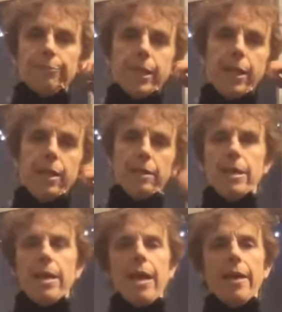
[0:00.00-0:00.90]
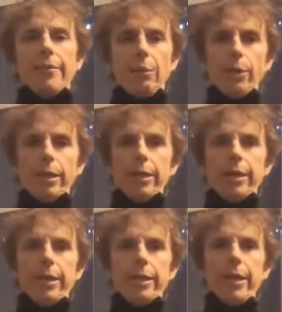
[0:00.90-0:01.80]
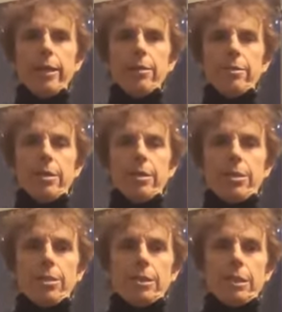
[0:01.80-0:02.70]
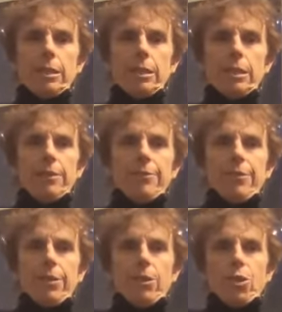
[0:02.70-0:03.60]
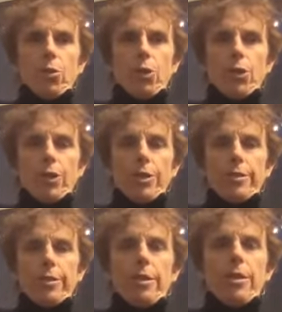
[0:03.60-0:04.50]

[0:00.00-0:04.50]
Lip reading: okay? And then we're gonna inhale, just lift the shoulders,